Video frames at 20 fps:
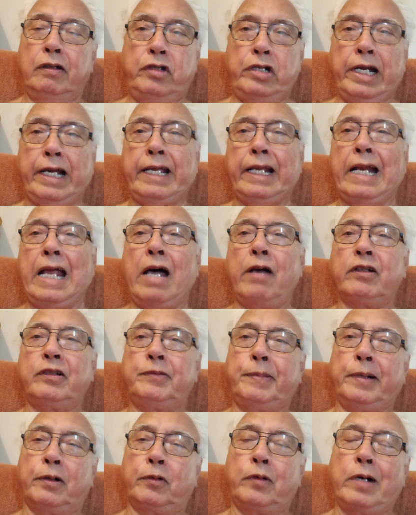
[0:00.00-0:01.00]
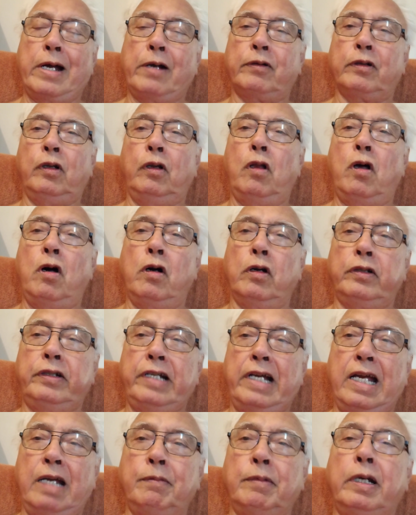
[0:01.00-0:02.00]
Check it out, it's been around a long
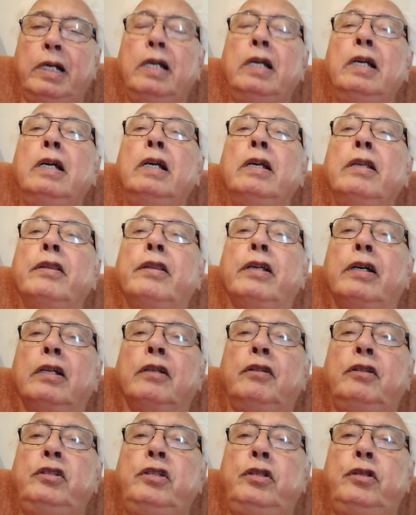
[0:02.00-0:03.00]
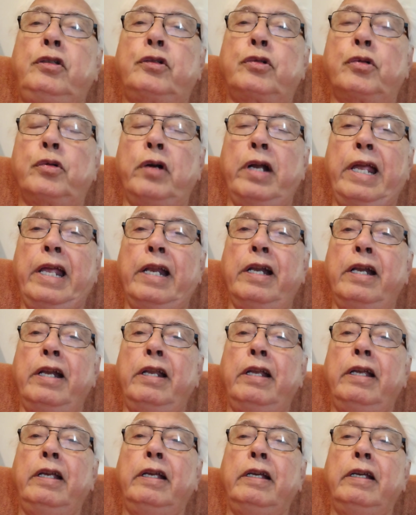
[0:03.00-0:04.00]
time. The
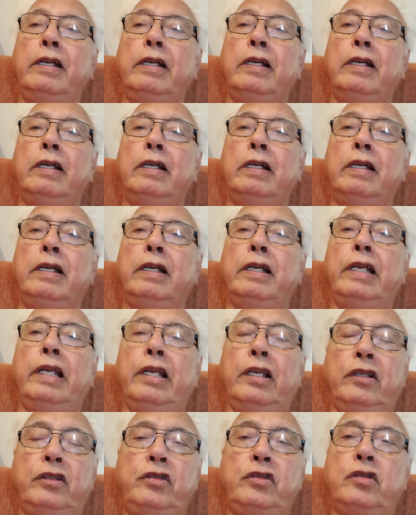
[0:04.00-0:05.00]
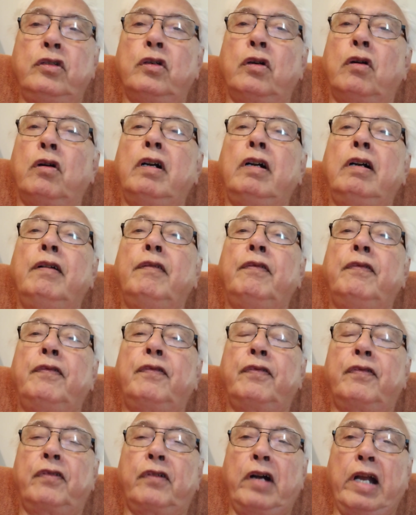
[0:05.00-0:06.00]
trend is your
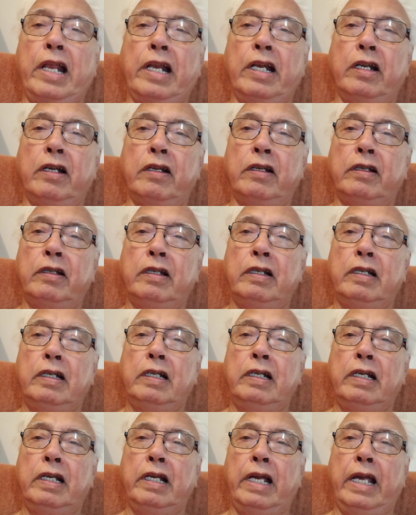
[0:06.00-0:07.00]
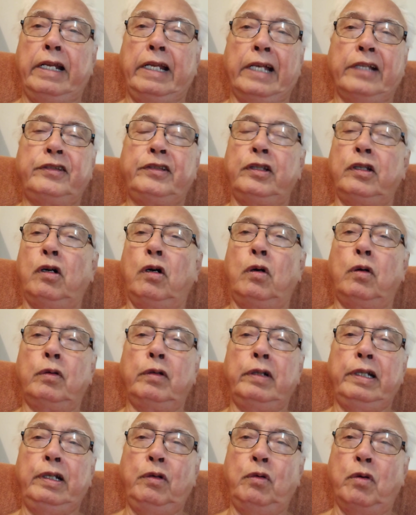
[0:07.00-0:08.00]
friend. And that's the
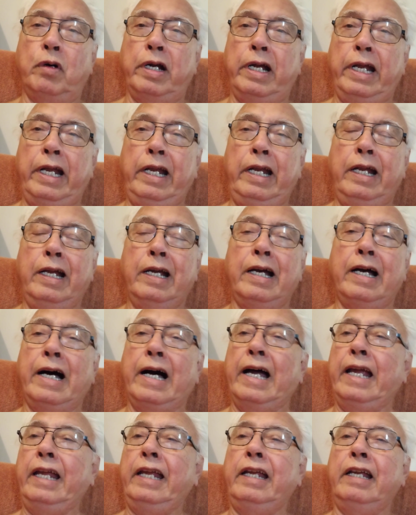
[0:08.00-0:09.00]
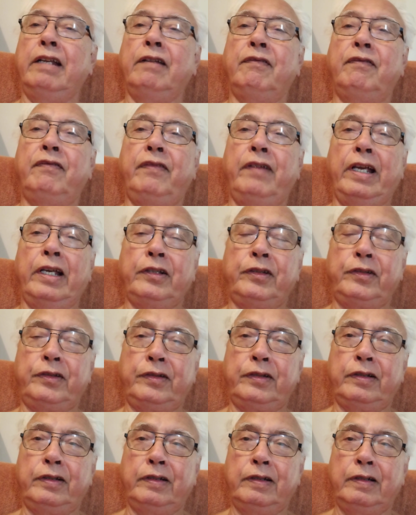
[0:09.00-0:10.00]
only way I
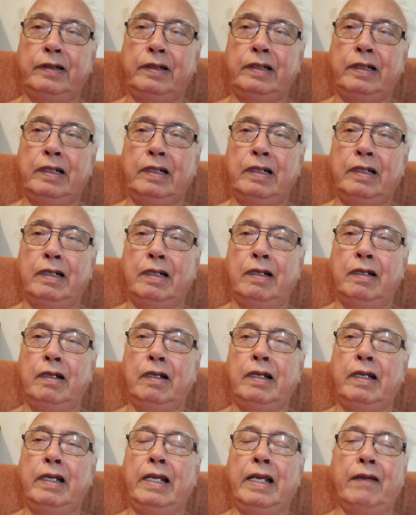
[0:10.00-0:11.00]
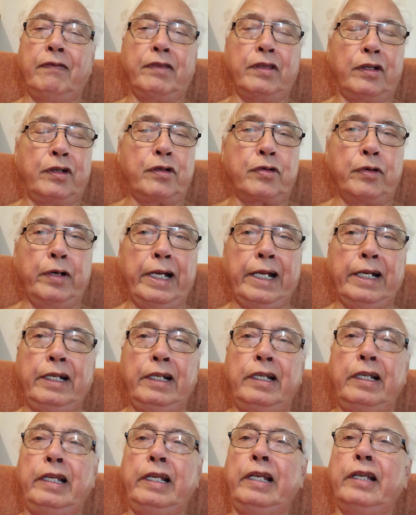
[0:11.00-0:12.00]
invest. If the
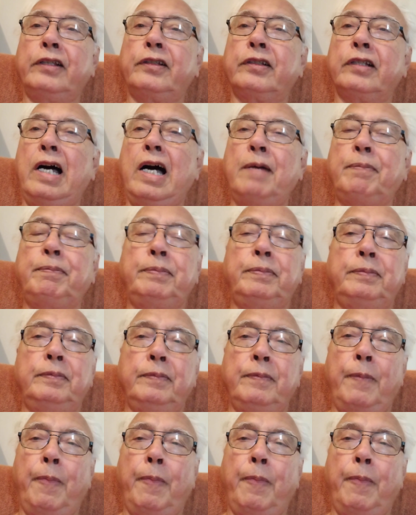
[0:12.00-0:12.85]
trend is up,